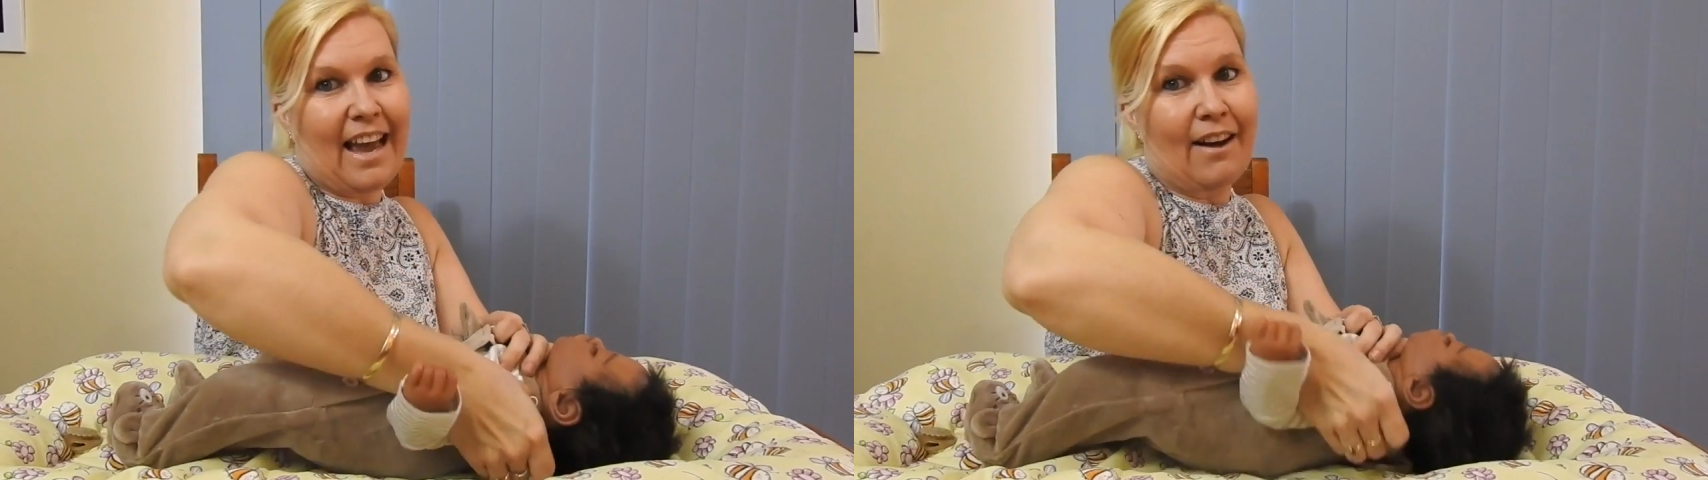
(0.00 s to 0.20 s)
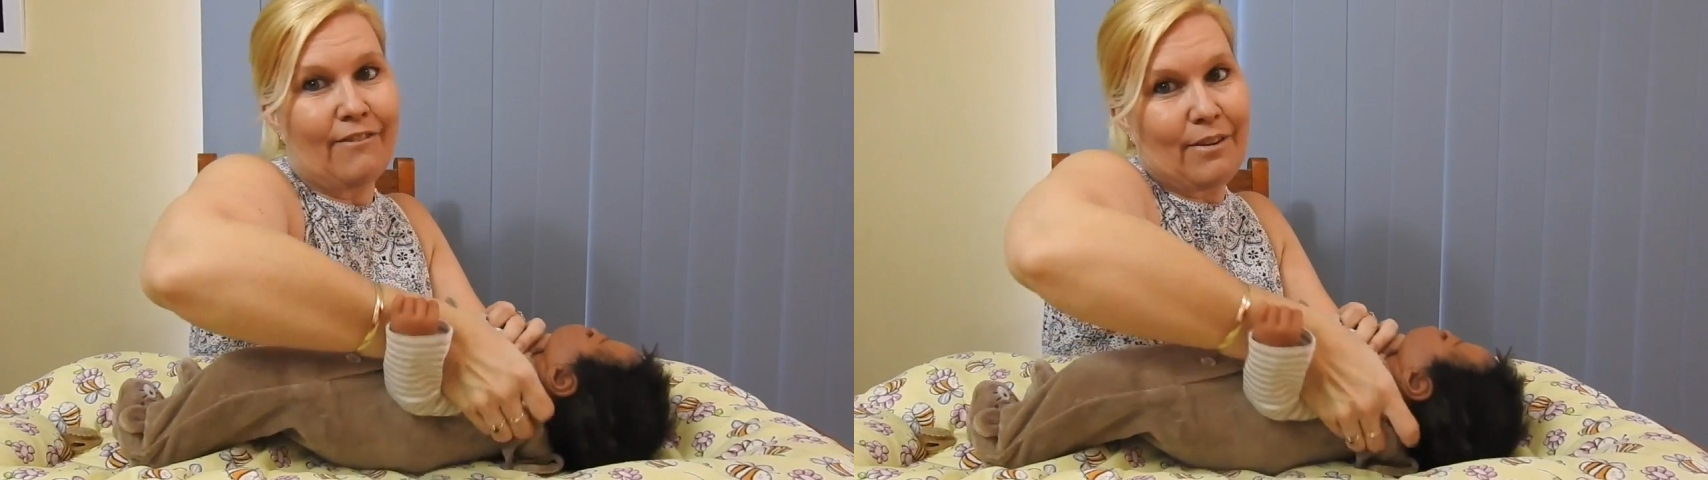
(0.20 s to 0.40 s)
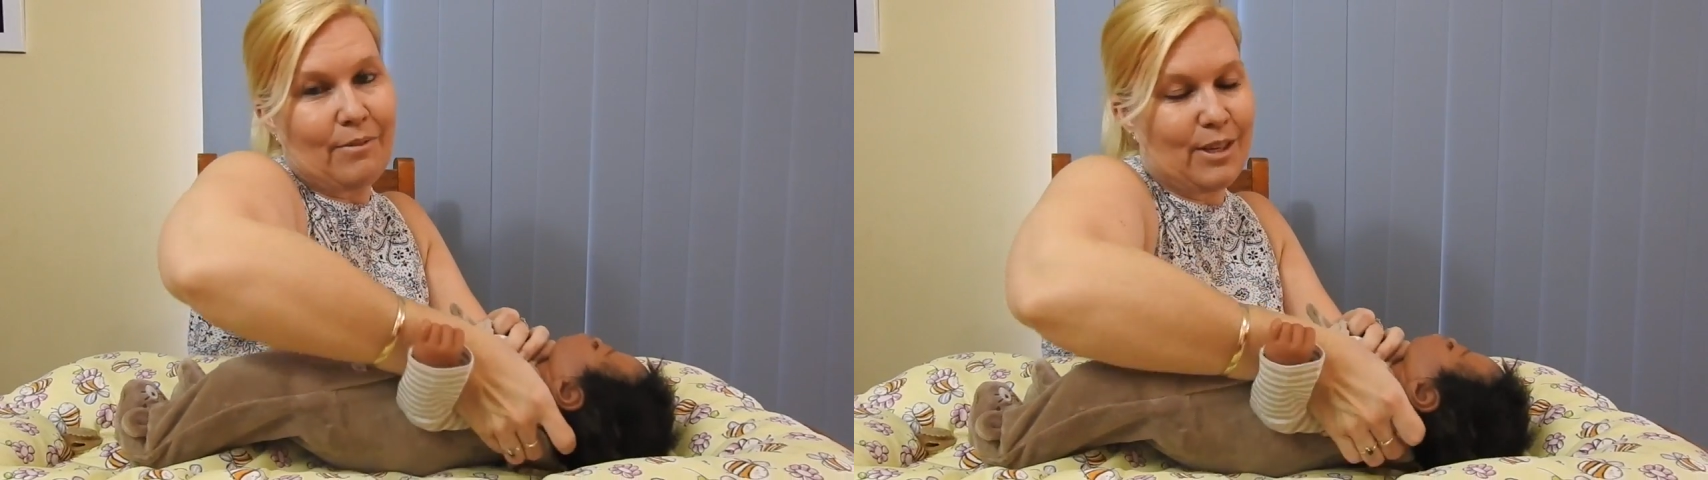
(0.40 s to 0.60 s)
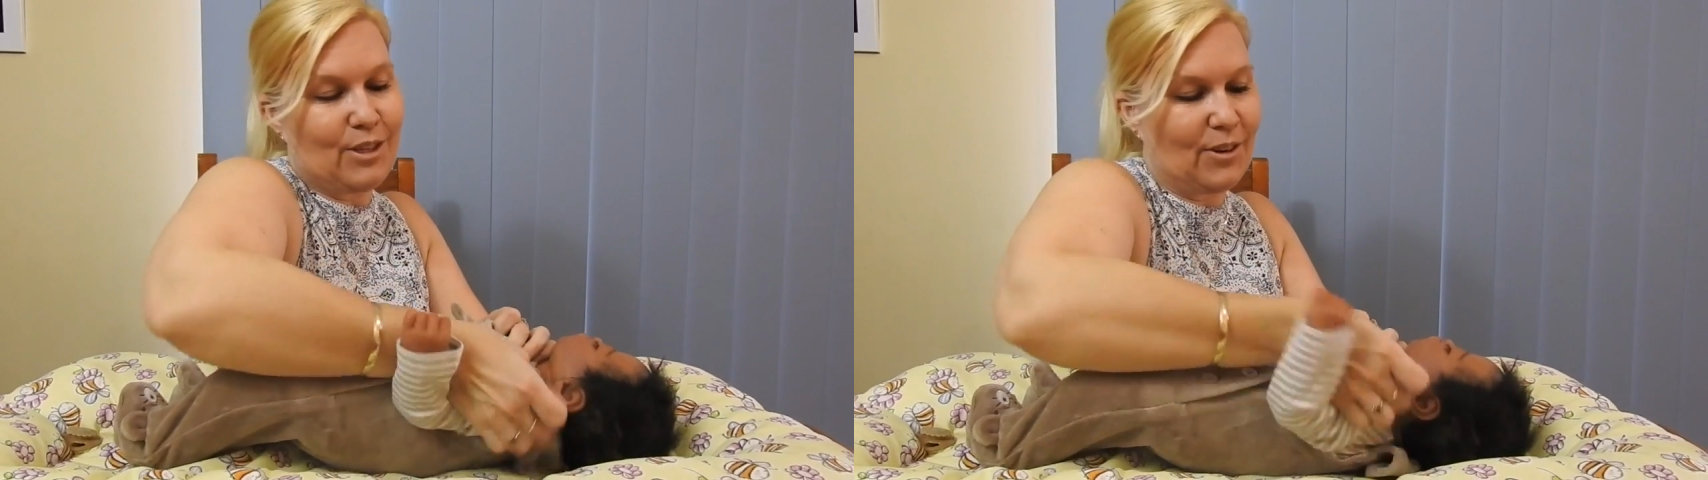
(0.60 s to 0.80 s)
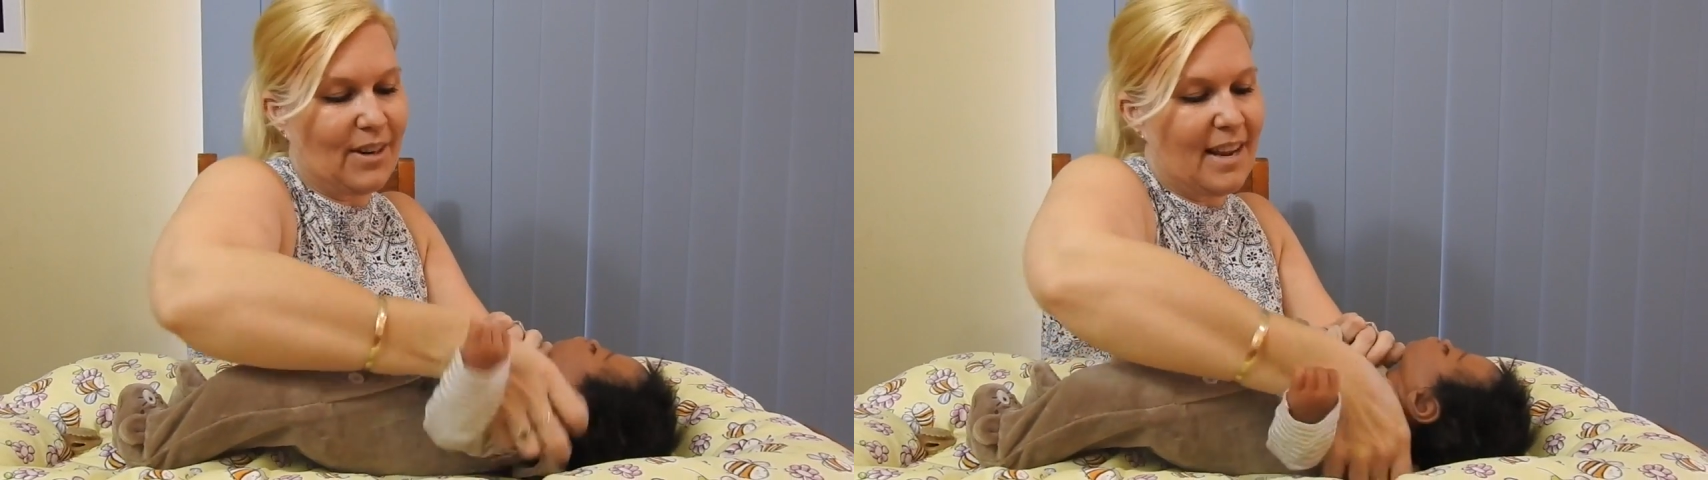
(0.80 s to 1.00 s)
outfit would
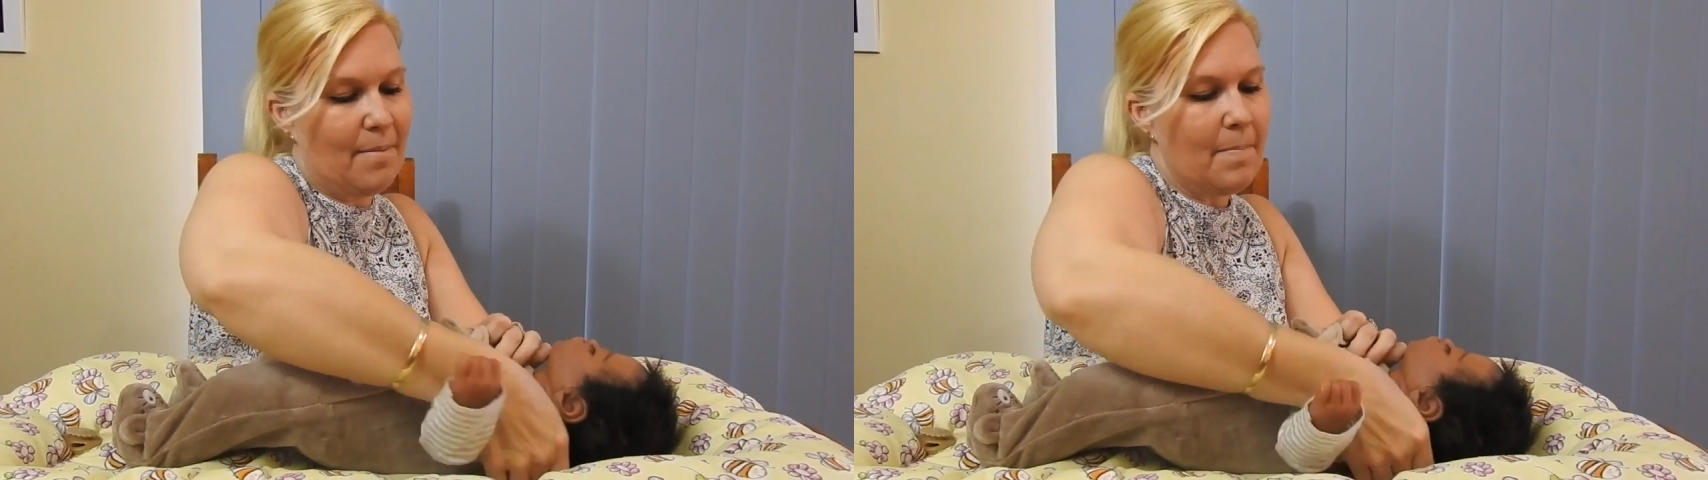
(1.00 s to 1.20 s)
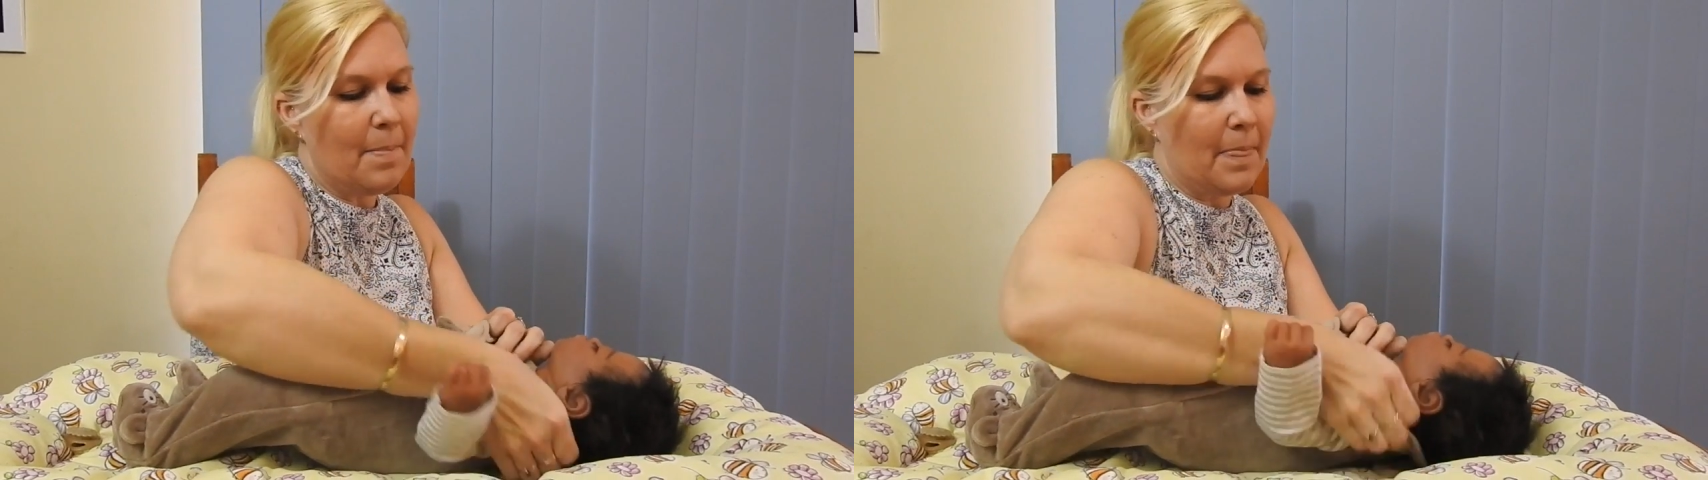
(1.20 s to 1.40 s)
suit him,